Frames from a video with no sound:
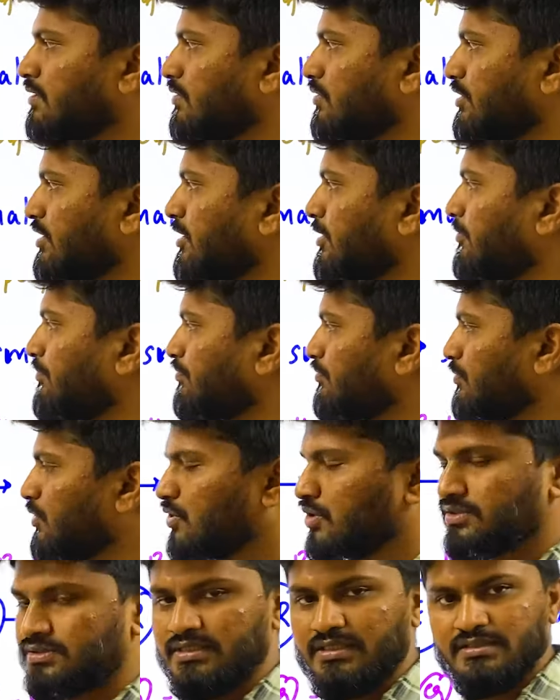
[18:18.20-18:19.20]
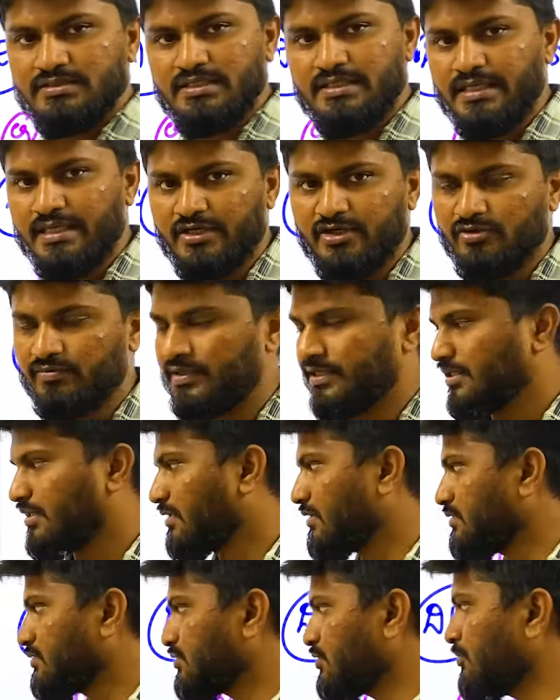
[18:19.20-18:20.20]
Okay, because there is a negative
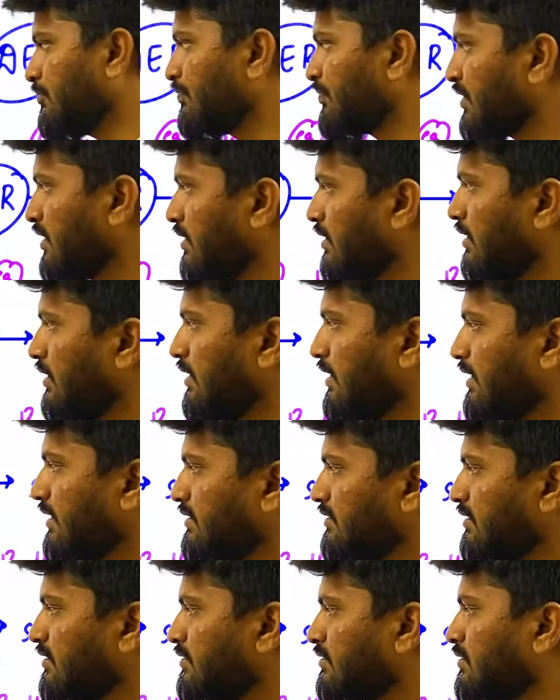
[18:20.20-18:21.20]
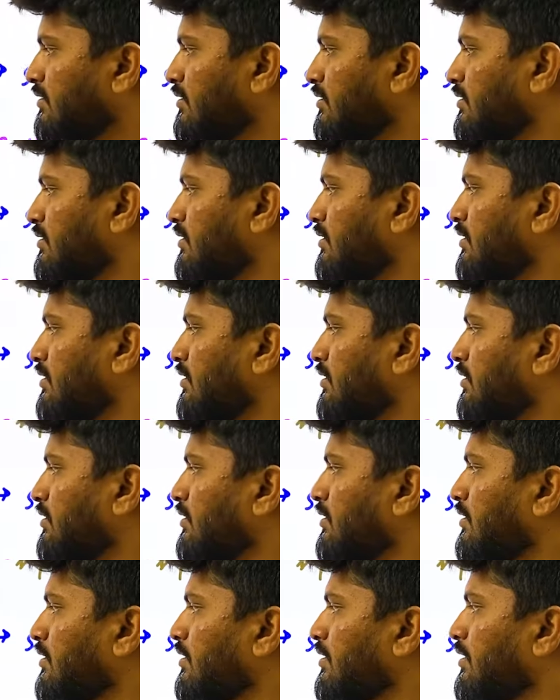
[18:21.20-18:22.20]
marking also. And then
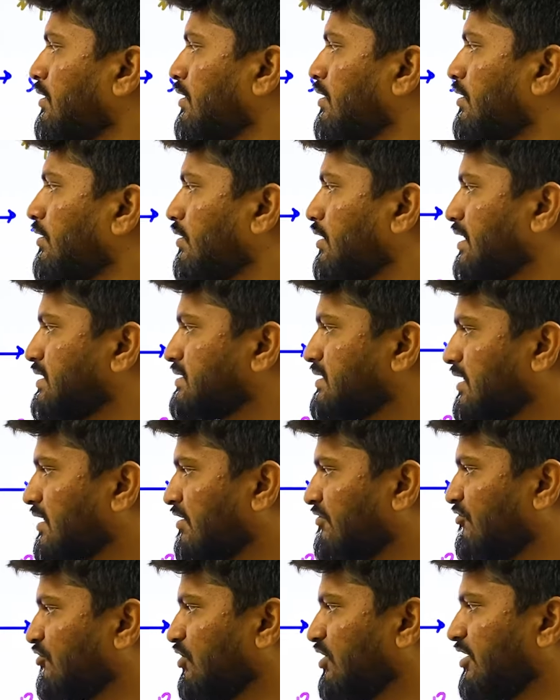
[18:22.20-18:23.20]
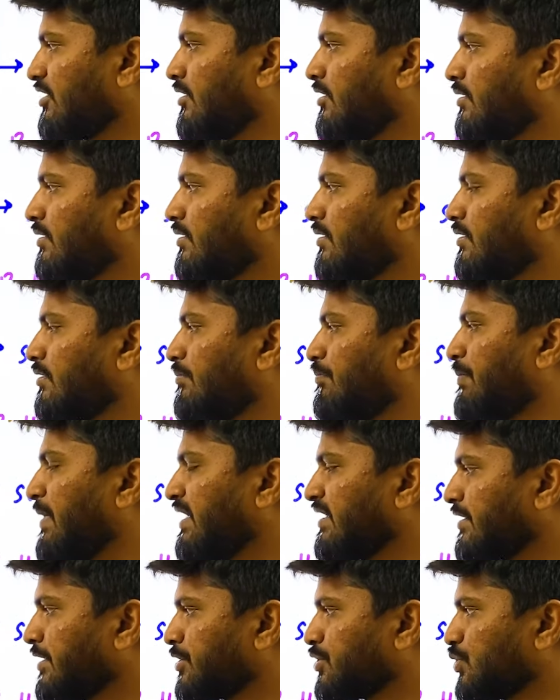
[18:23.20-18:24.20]
consider the following:
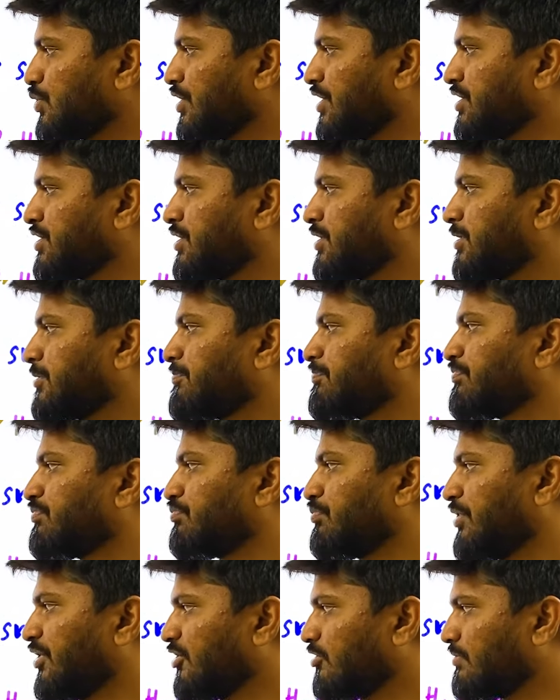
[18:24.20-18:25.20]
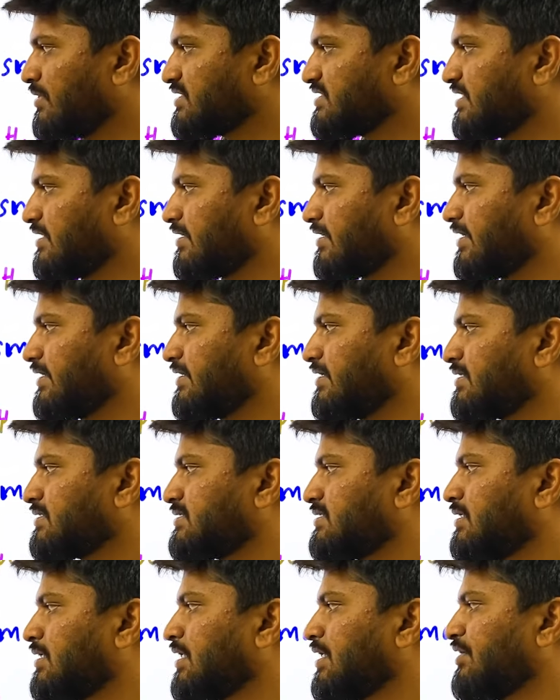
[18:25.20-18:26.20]
battery storage, biomass
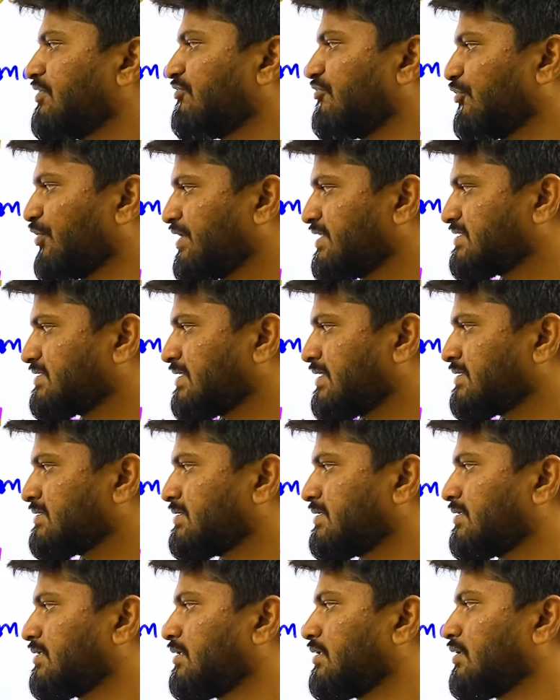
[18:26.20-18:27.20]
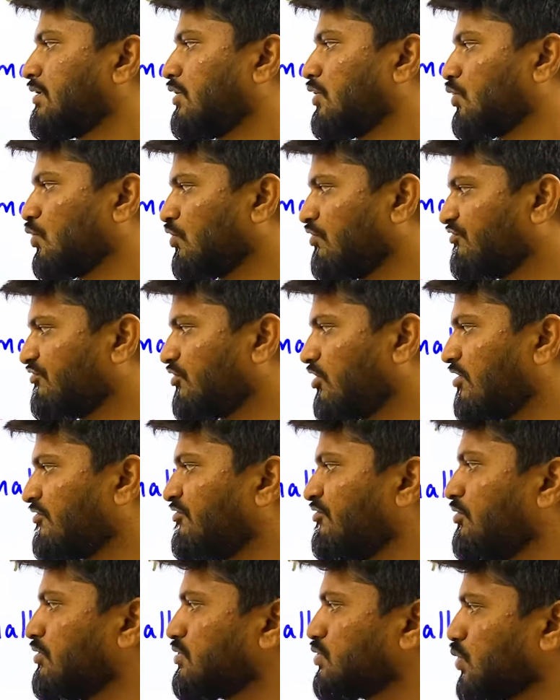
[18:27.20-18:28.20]
generators, fuel cells,
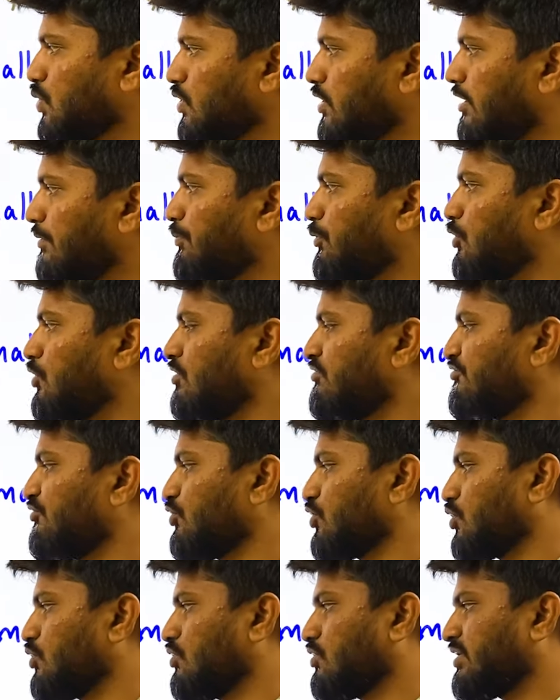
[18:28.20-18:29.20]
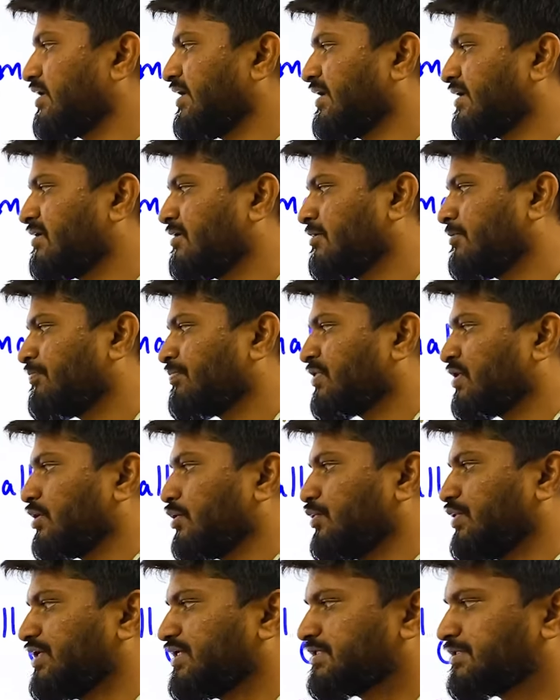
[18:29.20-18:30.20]
rooftop solar photovoltaic
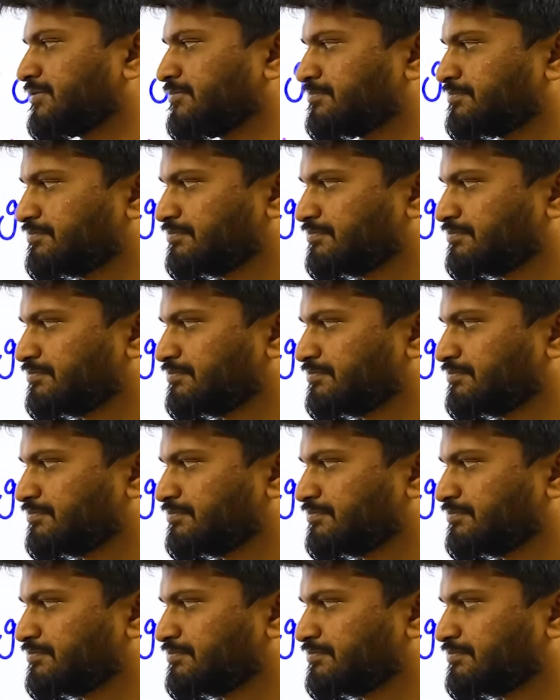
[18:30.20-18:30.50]
units.